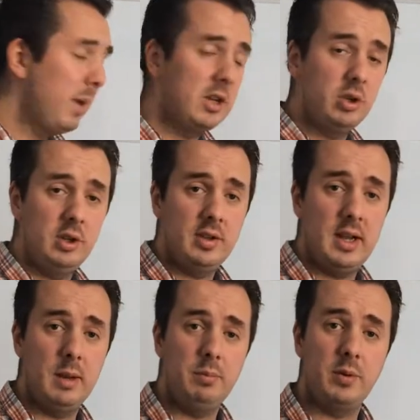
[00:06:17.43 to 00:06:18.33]
Make sure you
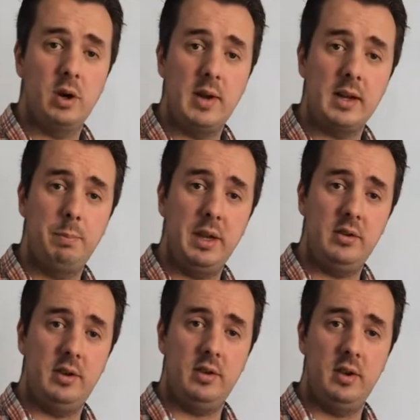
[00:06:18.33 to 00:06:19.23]
select the correct
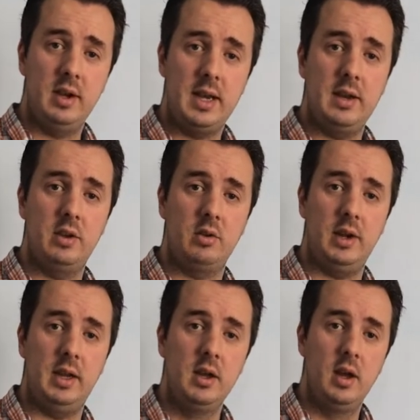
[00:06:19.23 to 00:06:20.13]
business
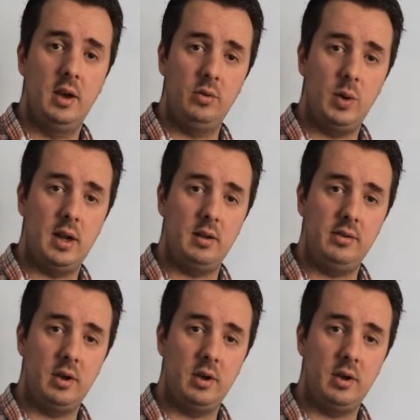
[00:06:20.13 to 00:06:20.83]
category as well.